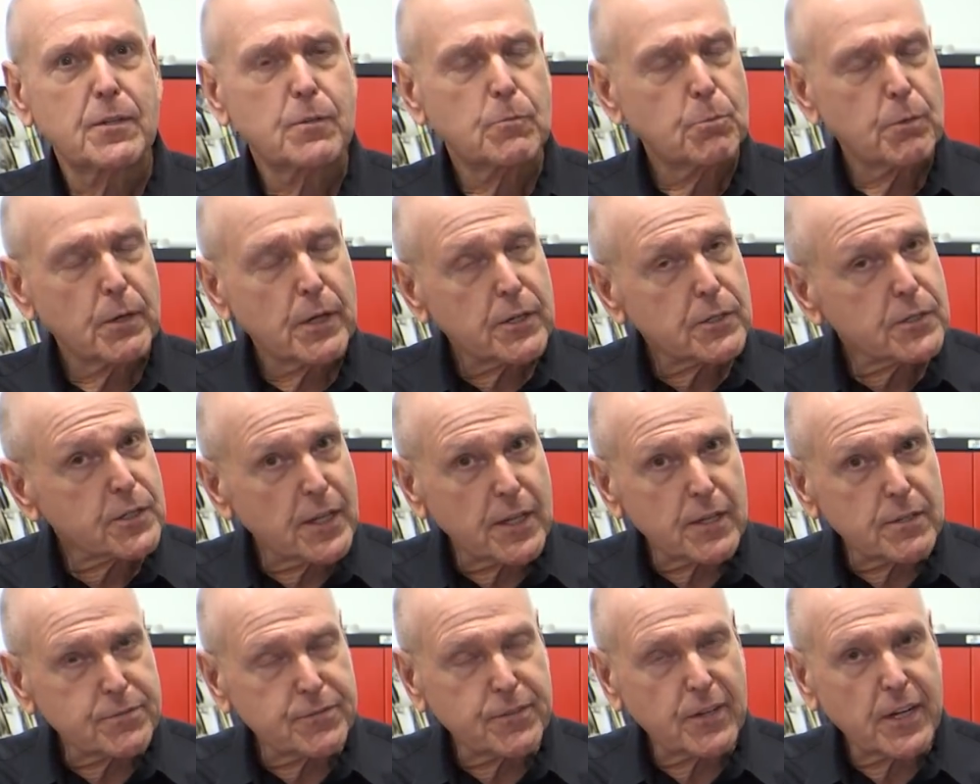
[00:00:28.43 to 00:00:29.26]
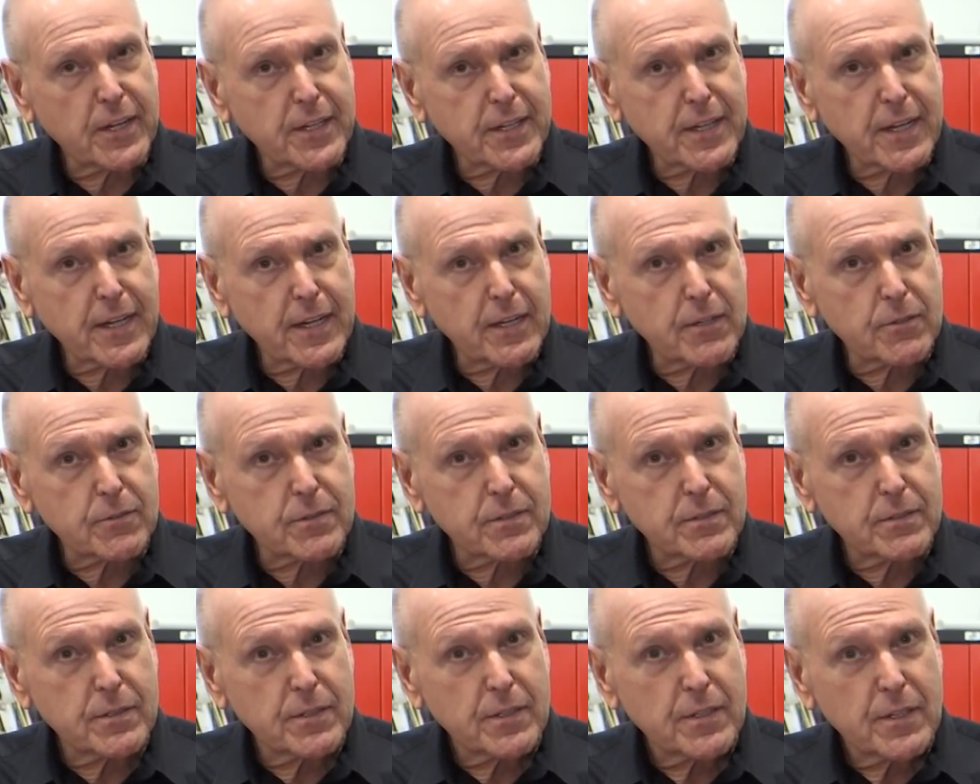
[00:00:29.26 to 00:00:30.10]
We are going to find out
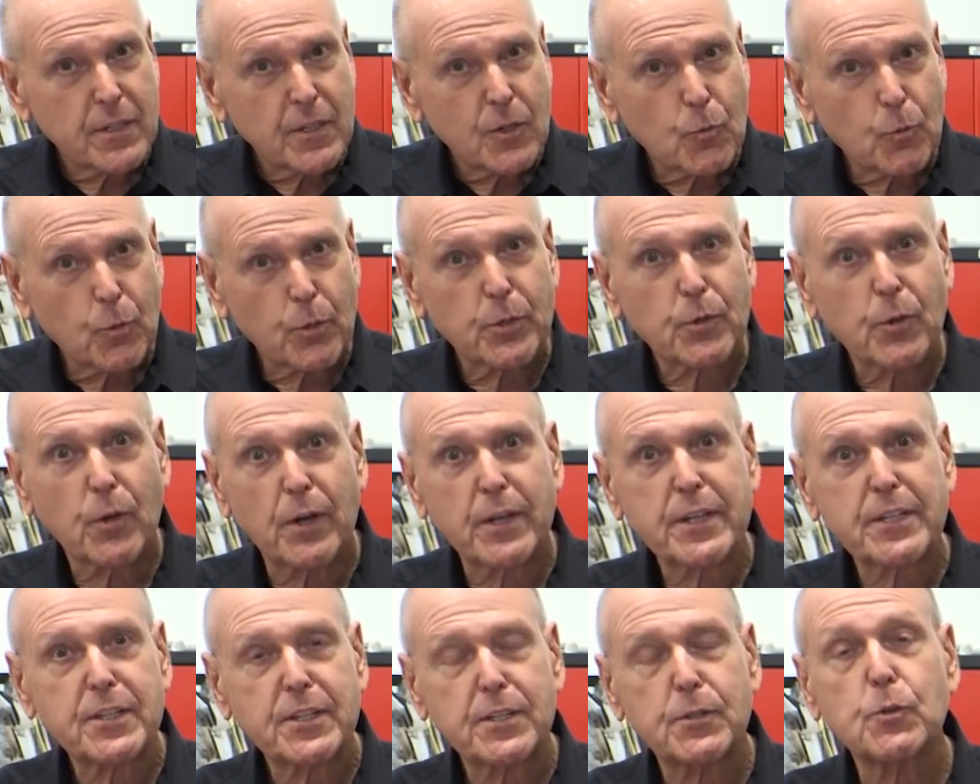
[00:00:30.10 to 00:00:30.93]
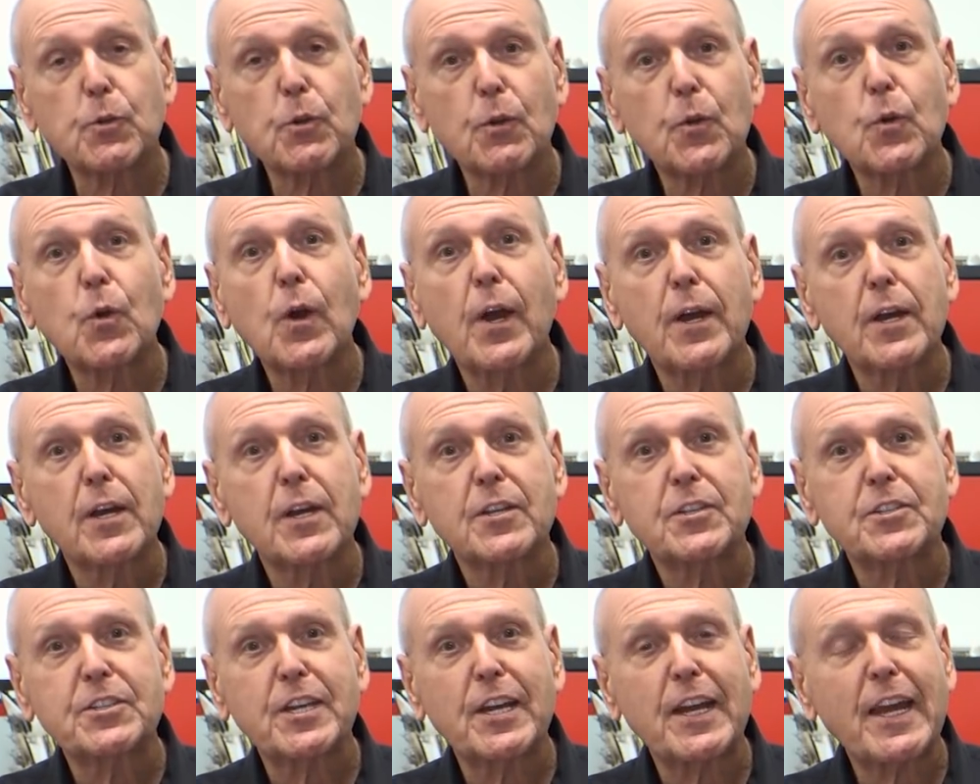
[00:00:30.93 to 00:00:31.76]
we're going to
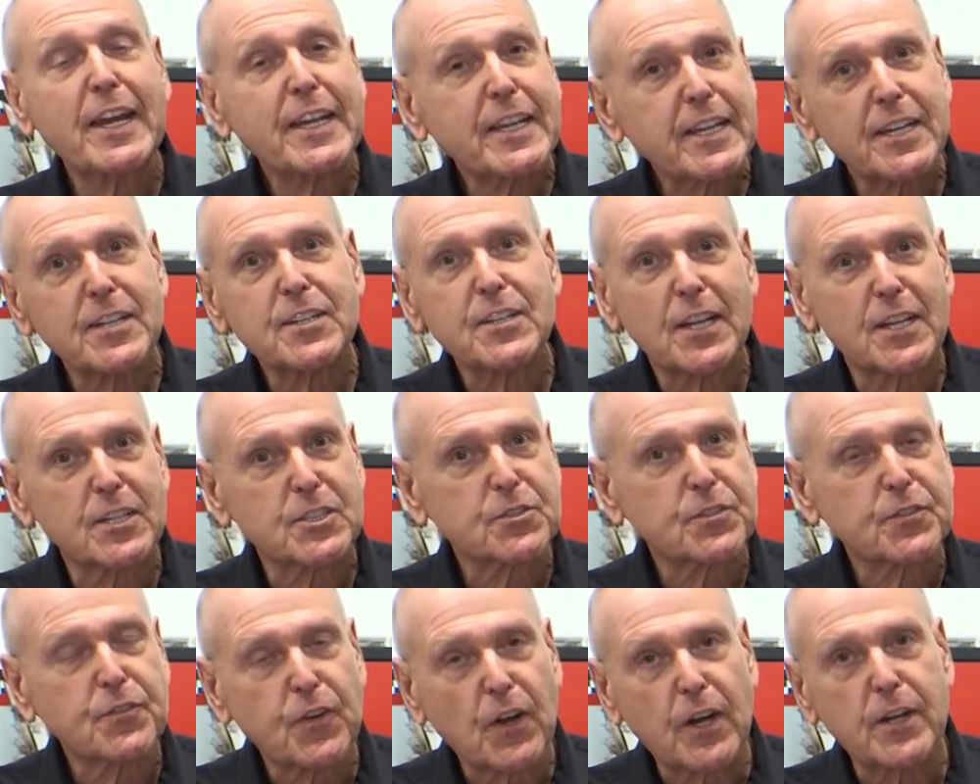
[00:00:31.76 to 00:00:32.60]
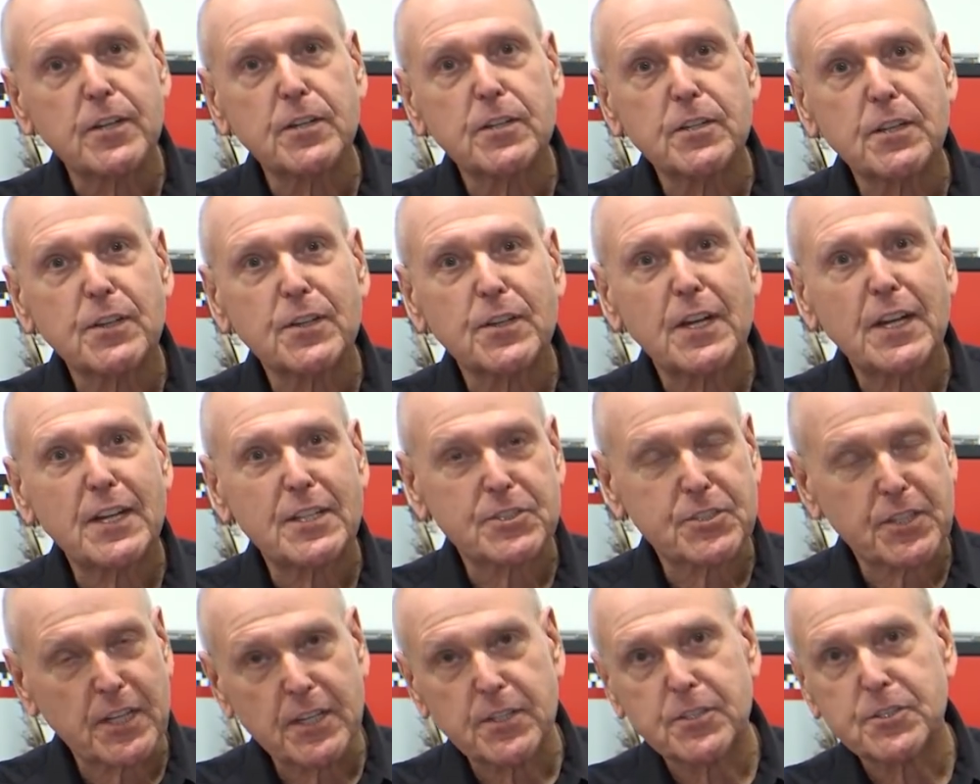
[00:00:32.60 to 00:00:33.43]
take it as far
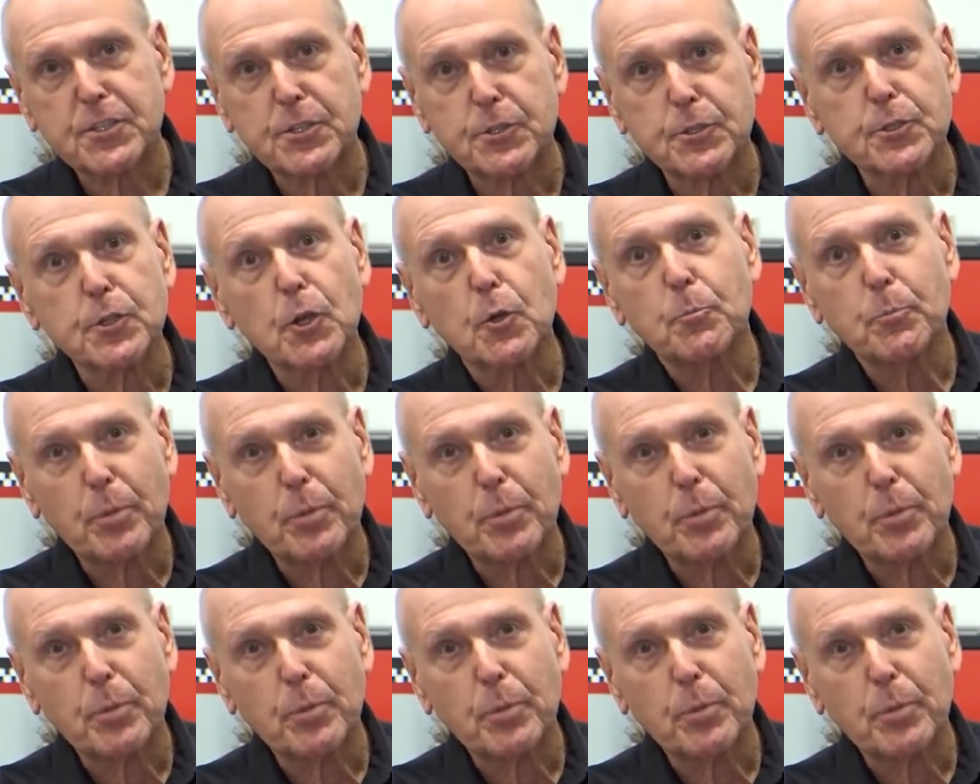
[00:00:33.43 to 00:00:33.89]
as the internal